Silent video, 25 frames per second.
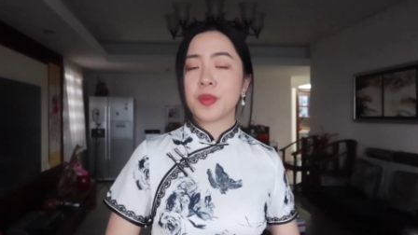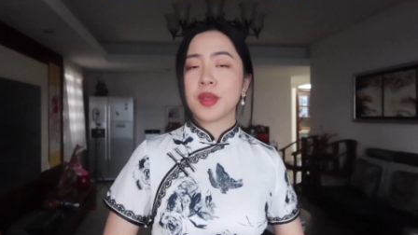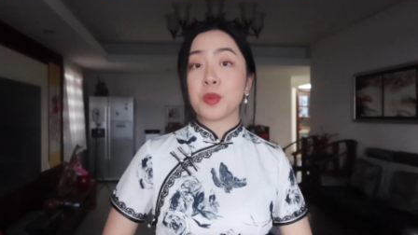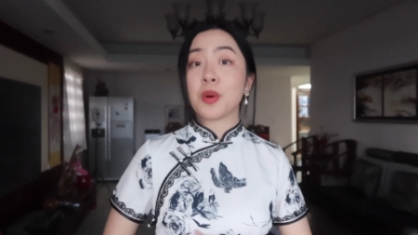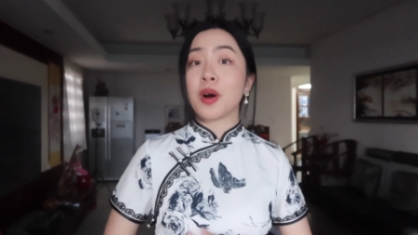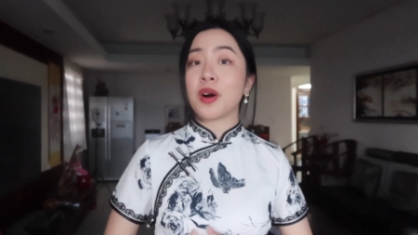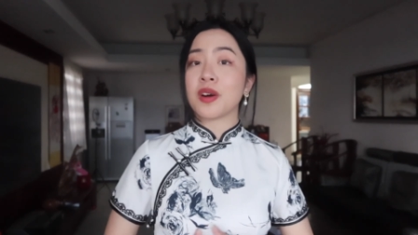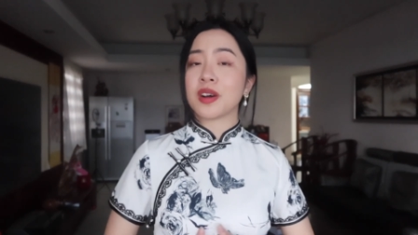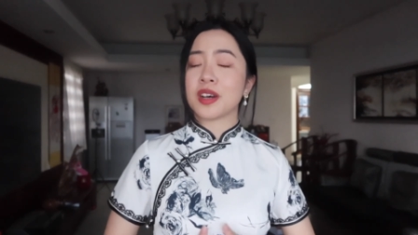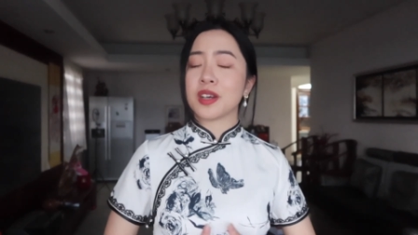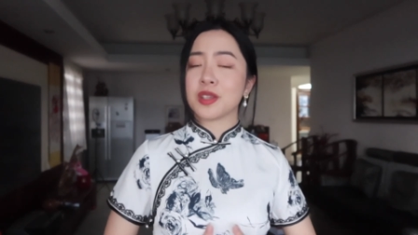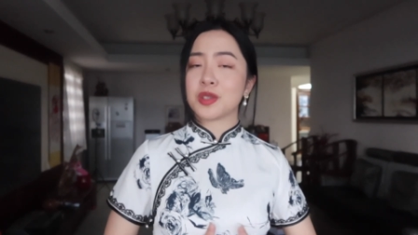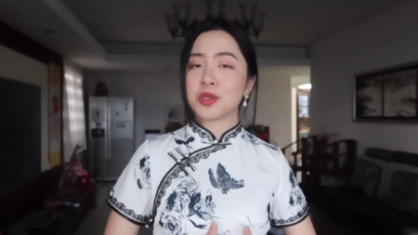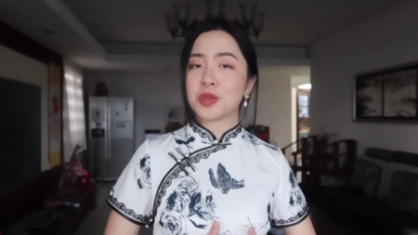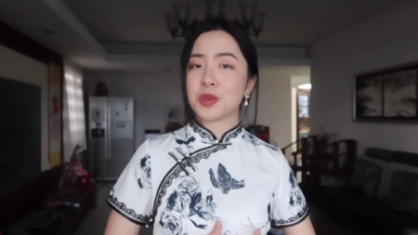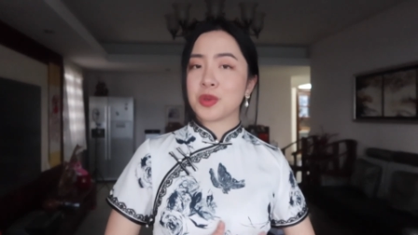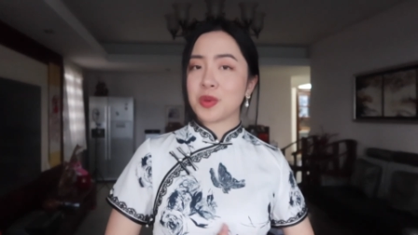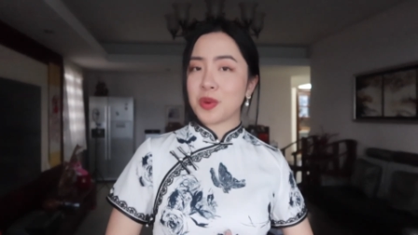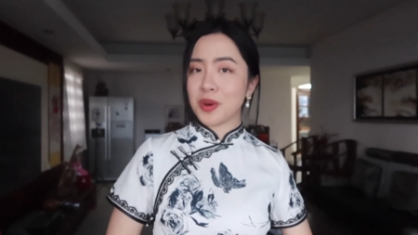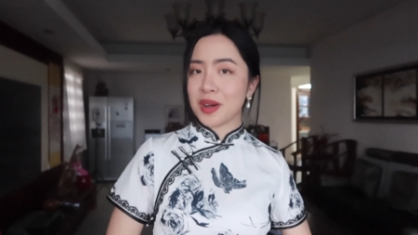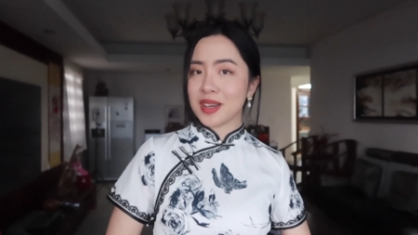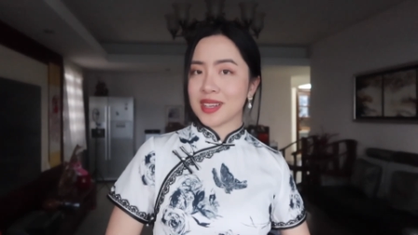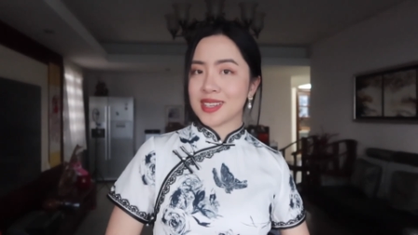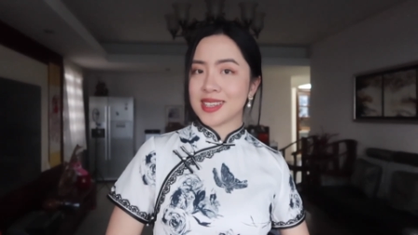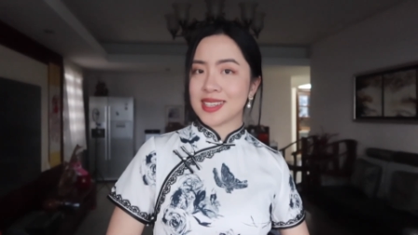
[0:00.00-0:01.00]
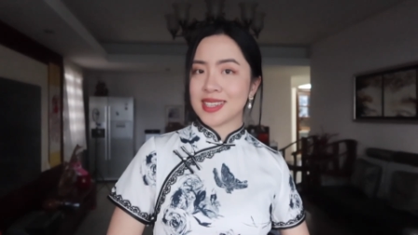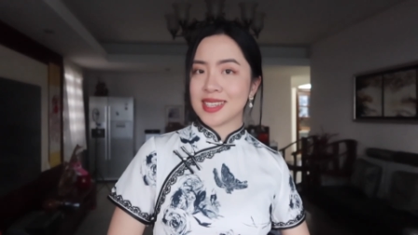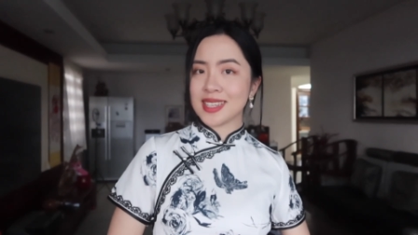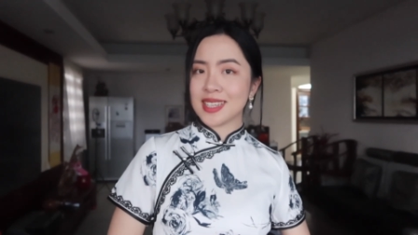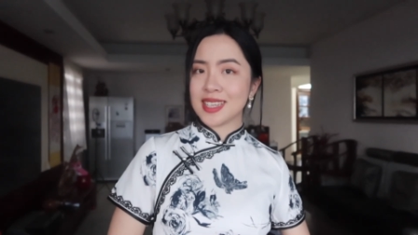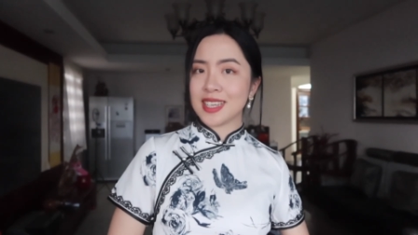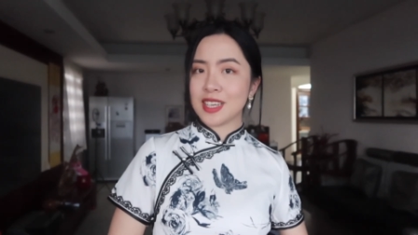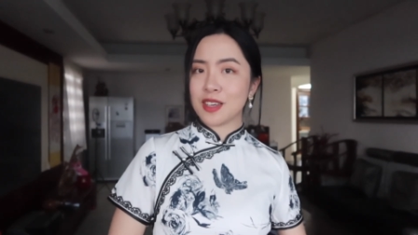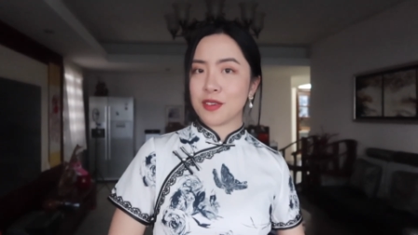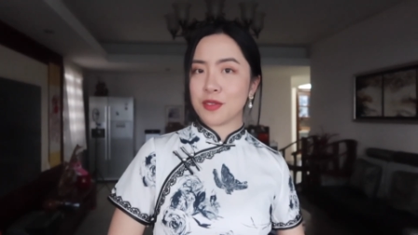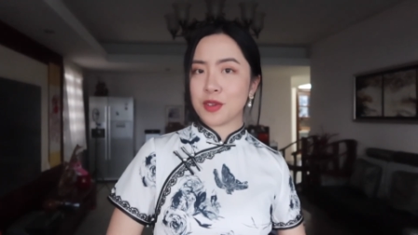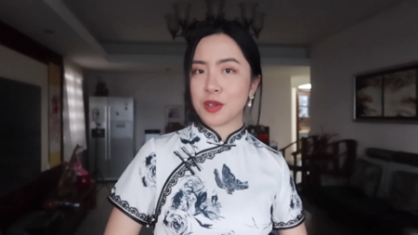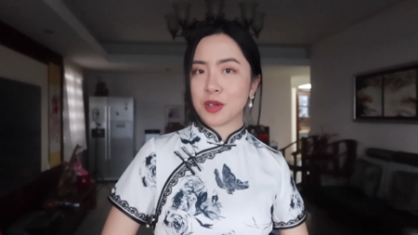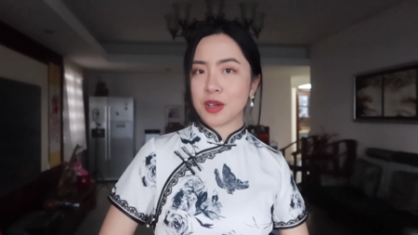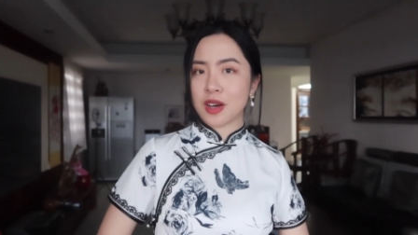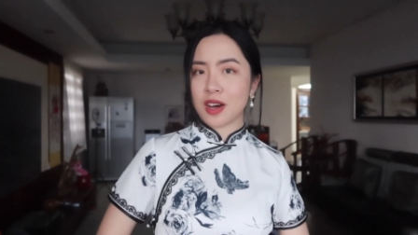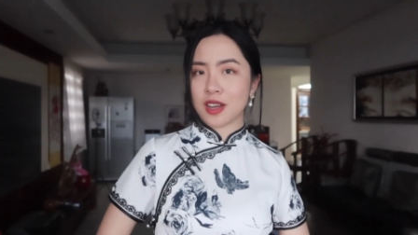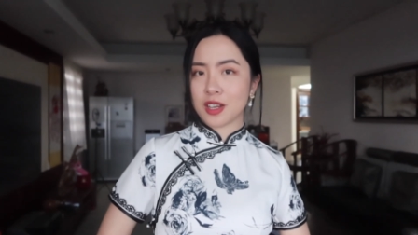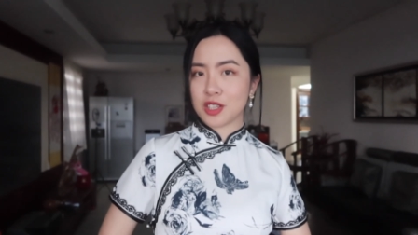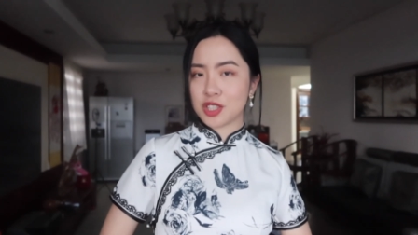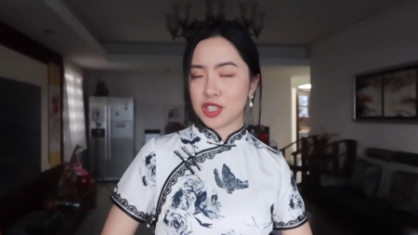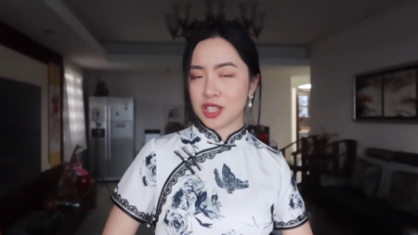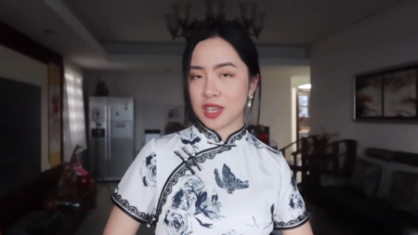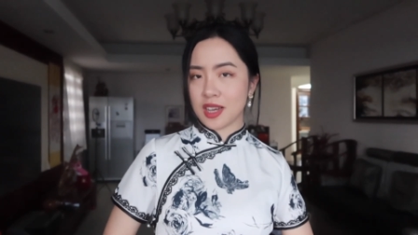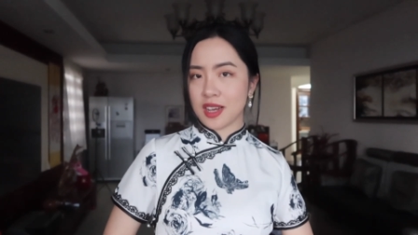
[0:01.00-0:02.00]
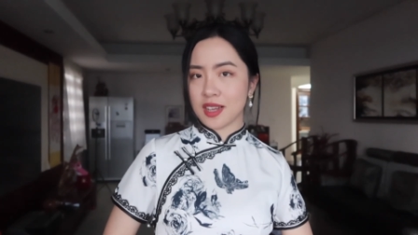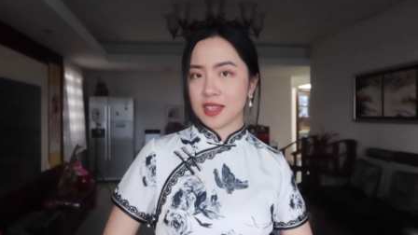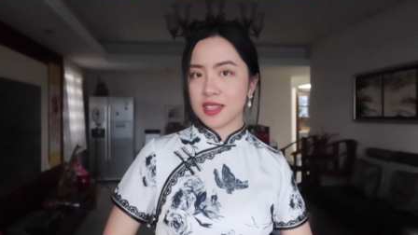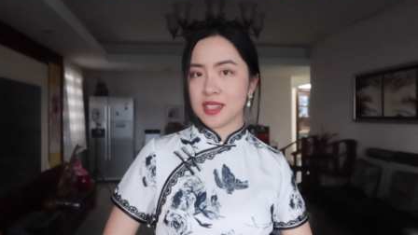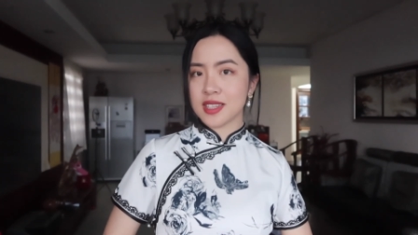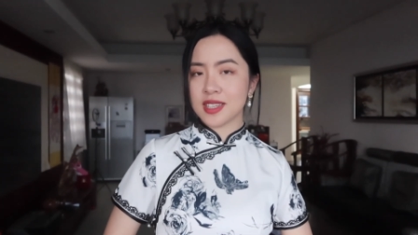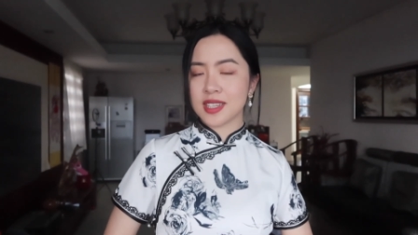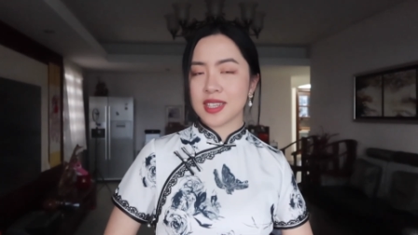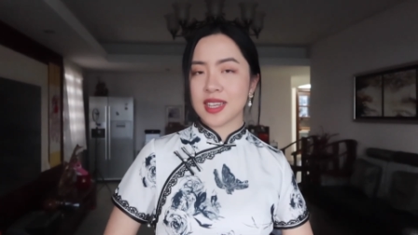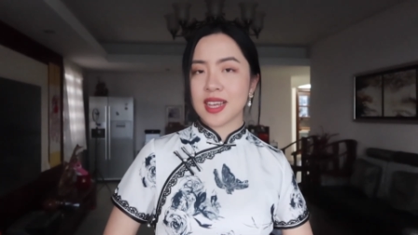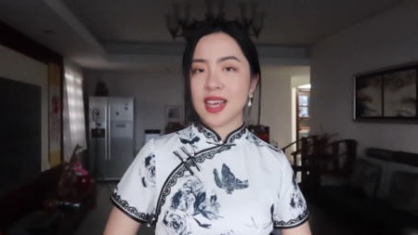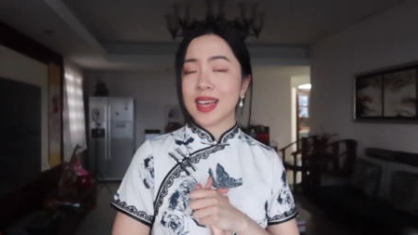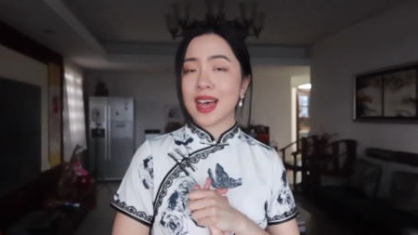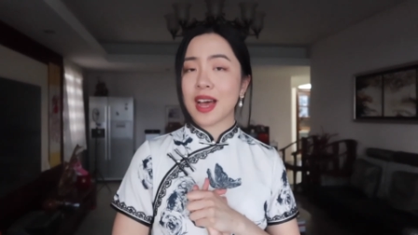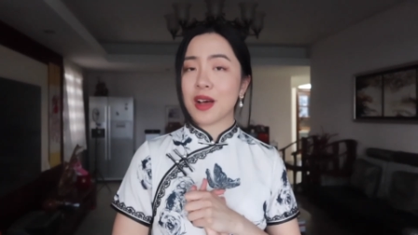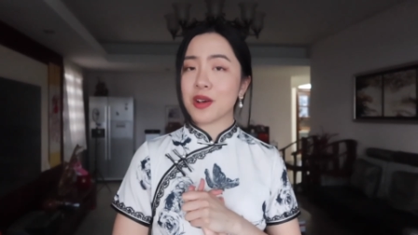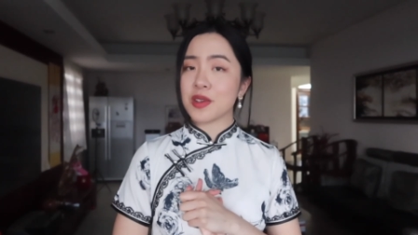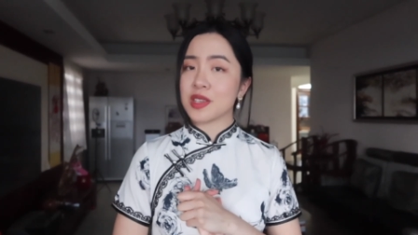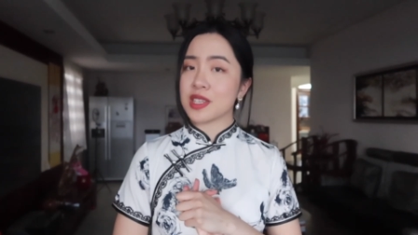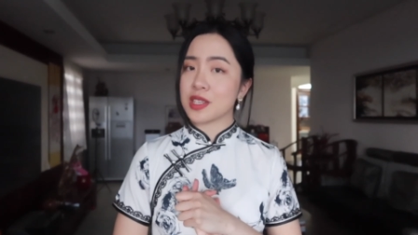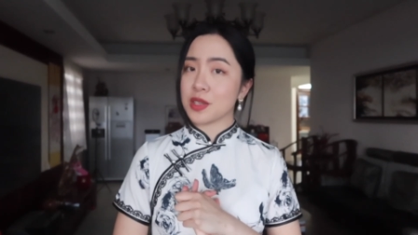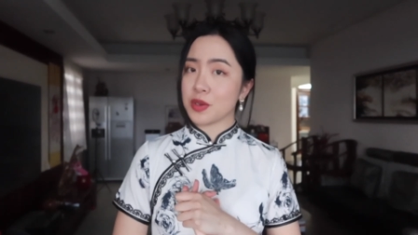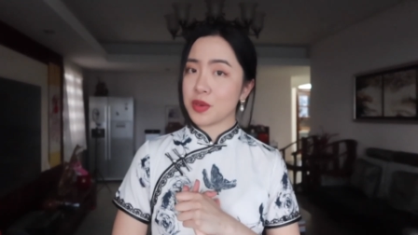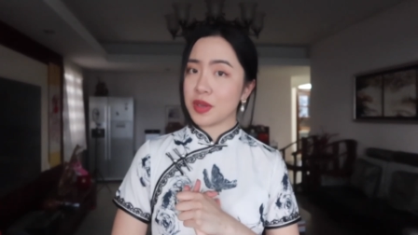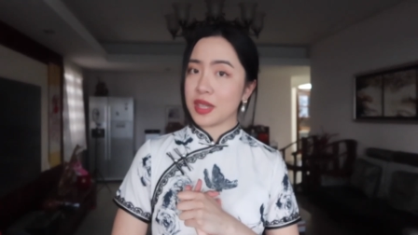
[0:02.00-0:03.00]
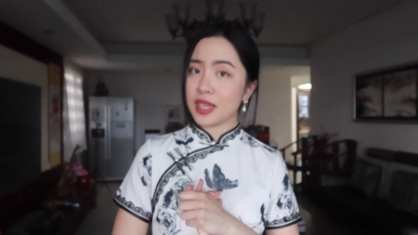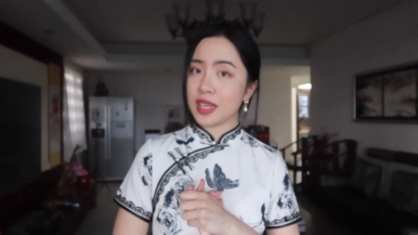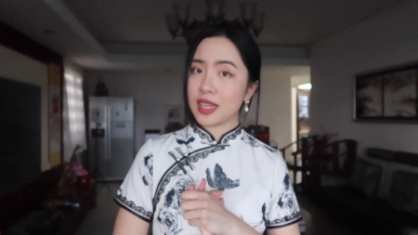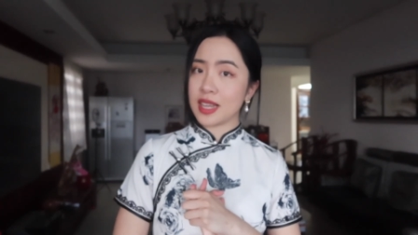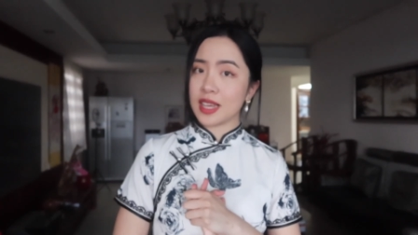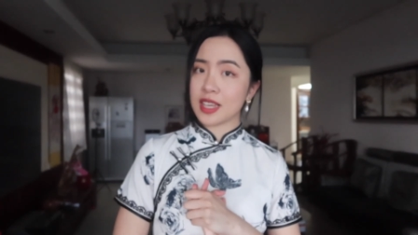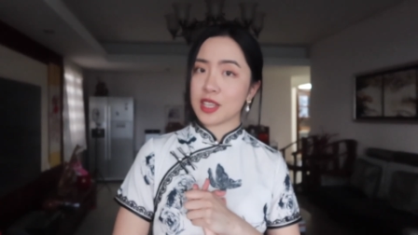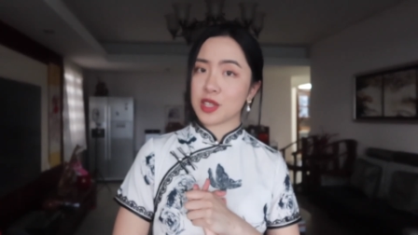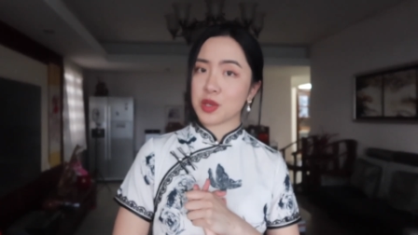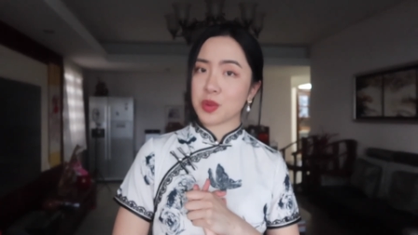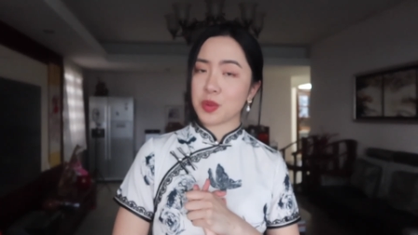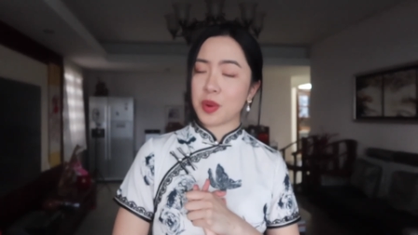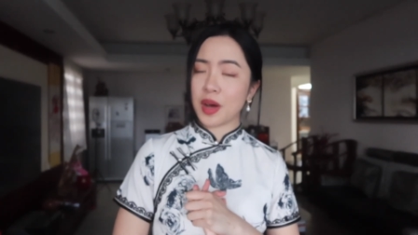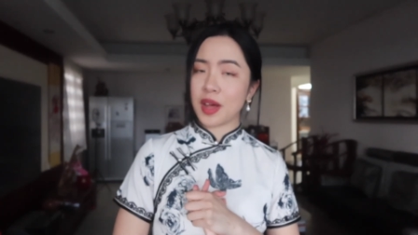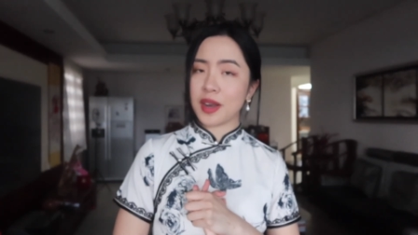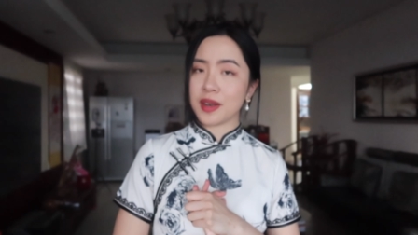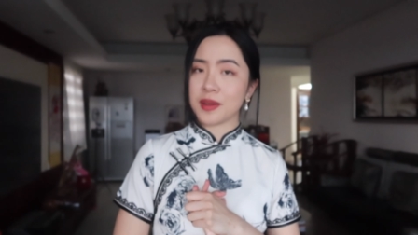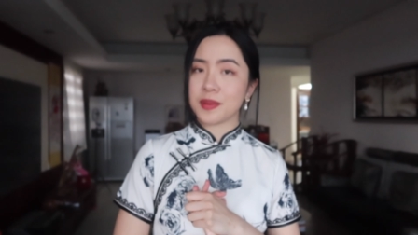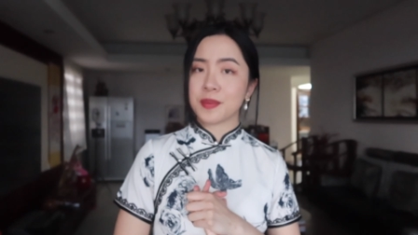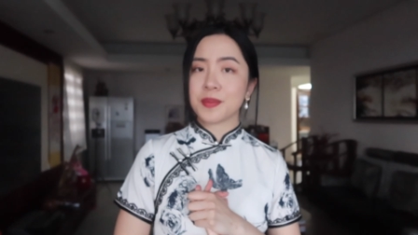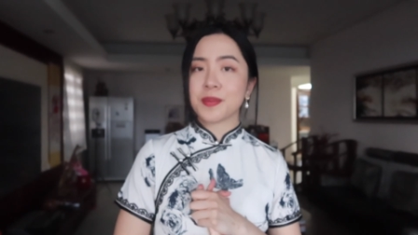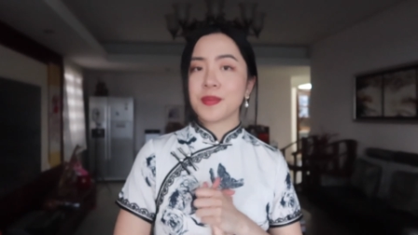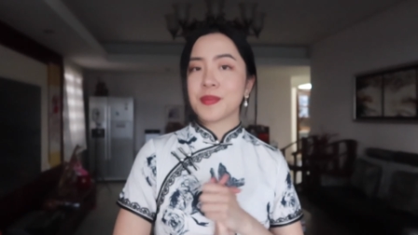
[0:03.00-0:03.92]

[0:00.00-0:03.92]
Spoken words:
Welcome to Guangxi if you got a chance. I will see you in the next one.